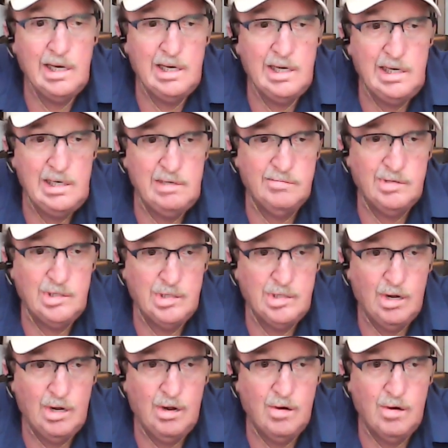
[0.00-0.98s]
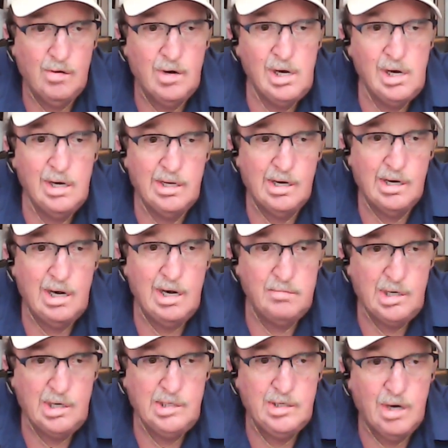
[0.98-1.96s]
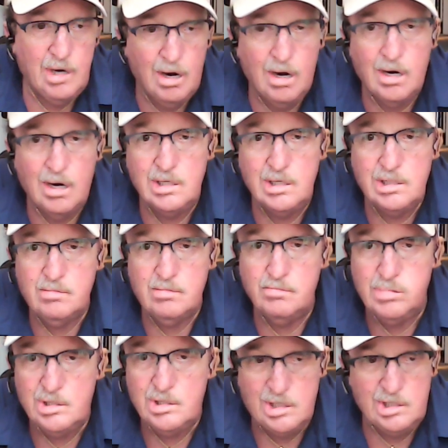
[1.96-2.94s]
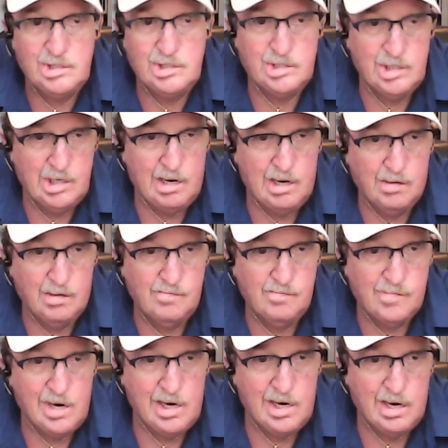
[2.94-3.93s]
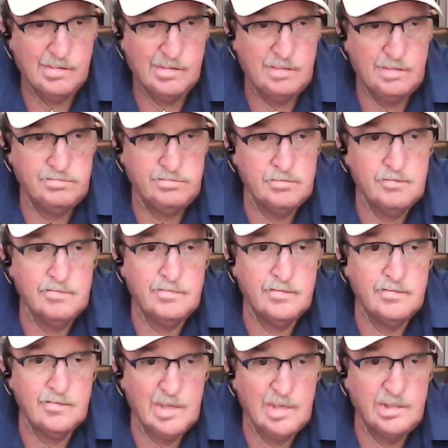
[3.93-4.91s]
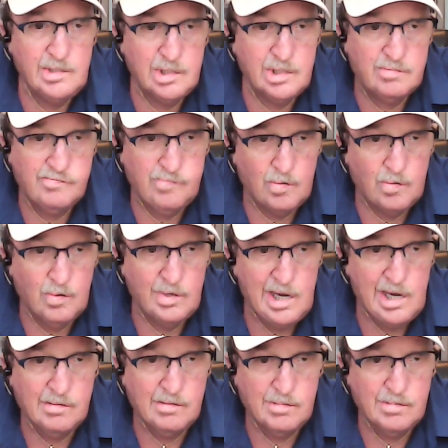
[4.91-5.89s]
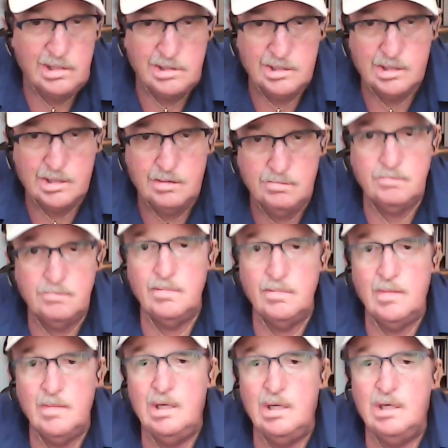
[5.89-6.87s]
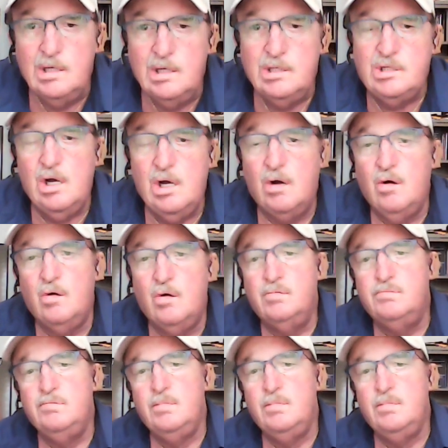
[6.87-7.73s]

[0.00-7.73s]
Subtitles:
even though there had been guards positioned out in front of it, just for that reason. So,